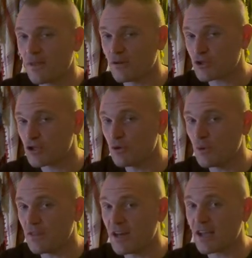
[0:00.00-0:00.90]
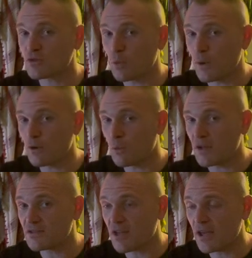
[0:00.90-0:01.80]
I'll see you in the next Warrior
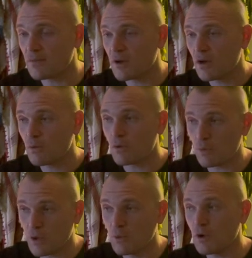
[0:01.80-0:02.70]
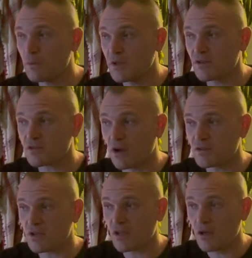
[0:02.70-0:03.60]
Wednesday where we will be
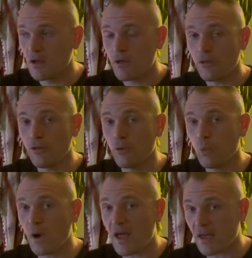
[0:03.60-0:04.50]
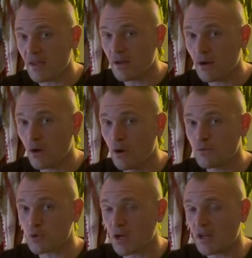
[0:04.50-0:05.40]
discussing the way of
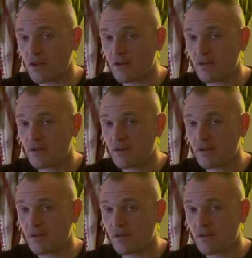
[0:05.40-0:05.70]
training.